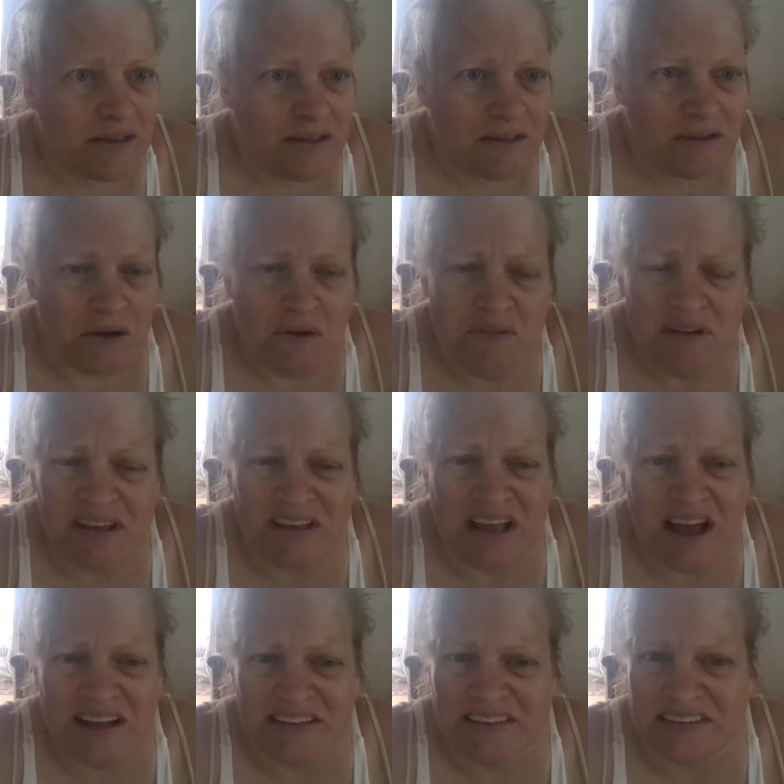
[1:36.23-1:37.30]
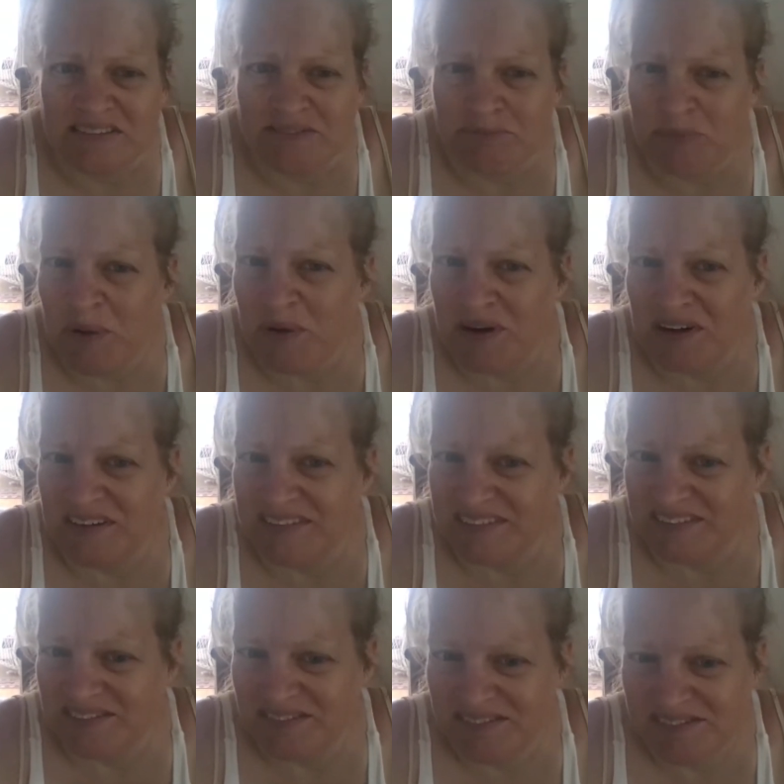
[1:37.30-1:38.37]
You're only causing more
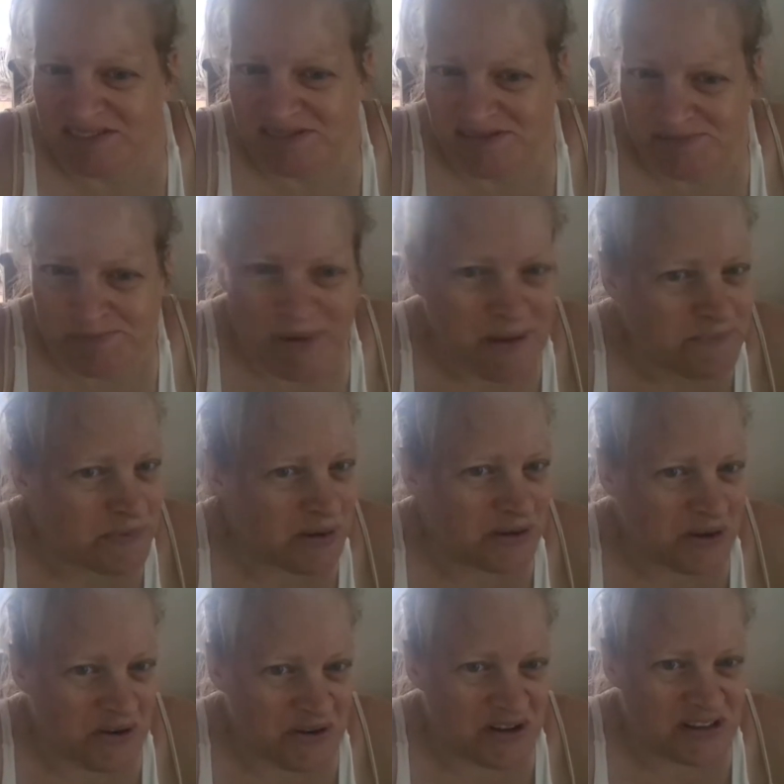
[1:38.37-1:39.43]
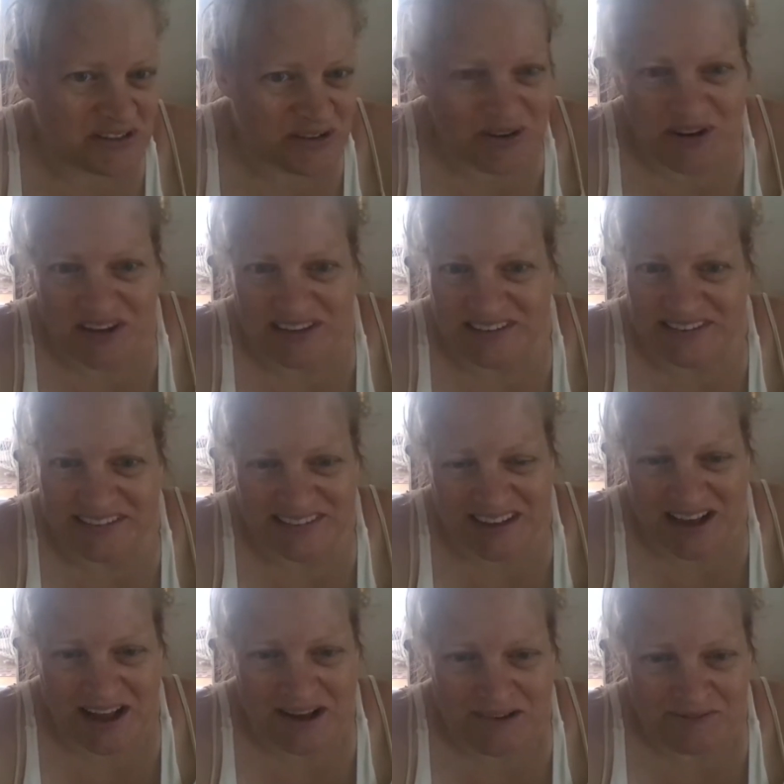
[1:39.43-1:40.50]
people going towards
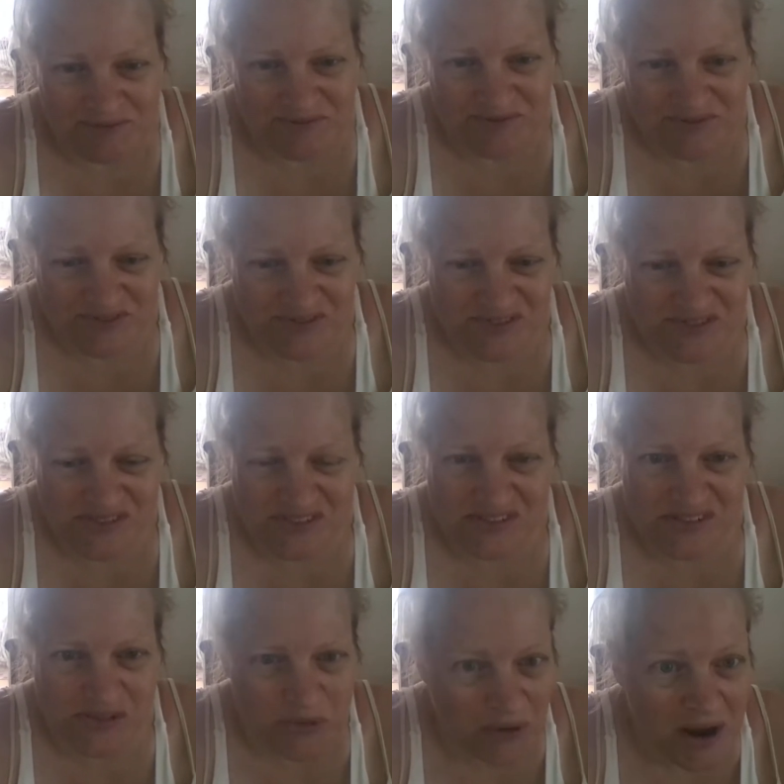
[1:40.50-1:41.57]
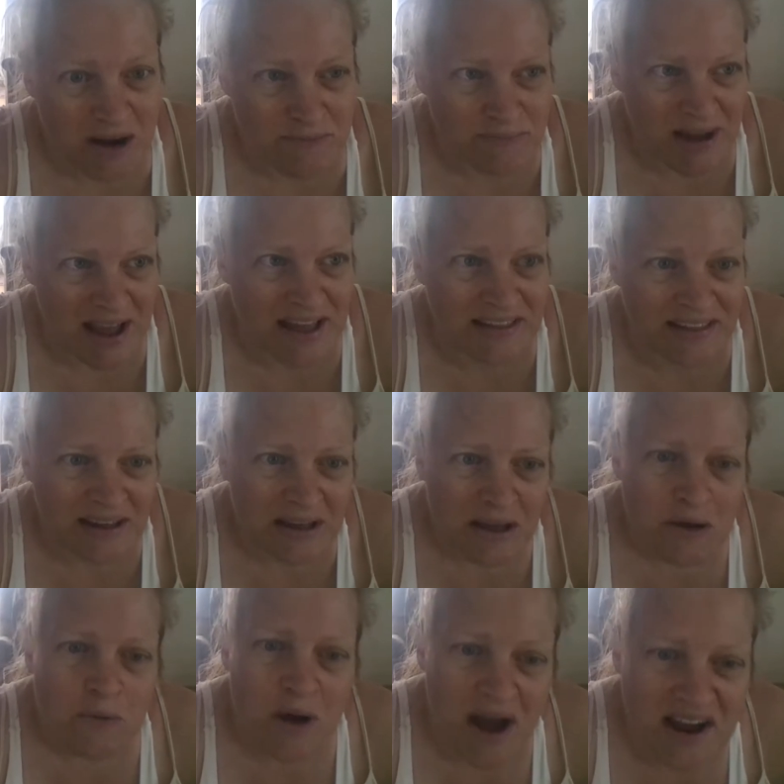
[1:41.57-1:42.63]
um, Trump and
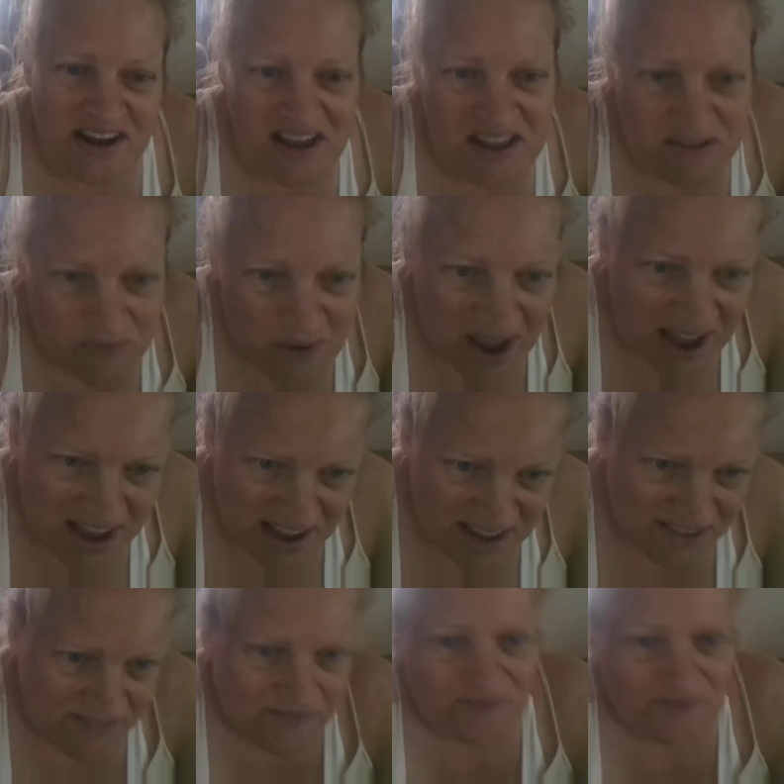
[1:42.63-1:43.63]
walking away